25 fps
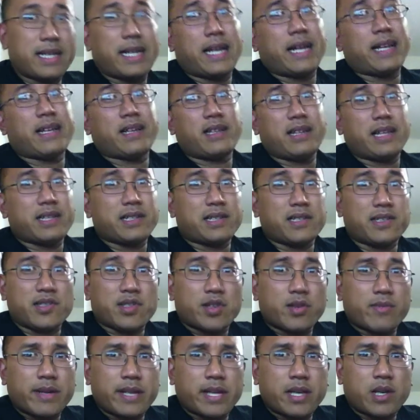I collected
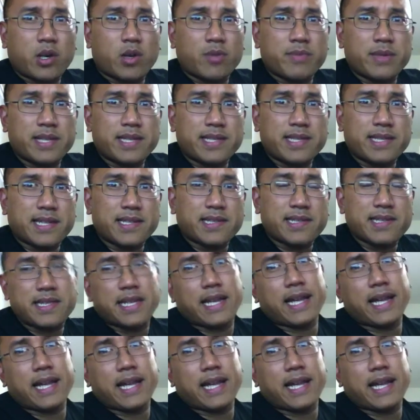so many Kobe sixes.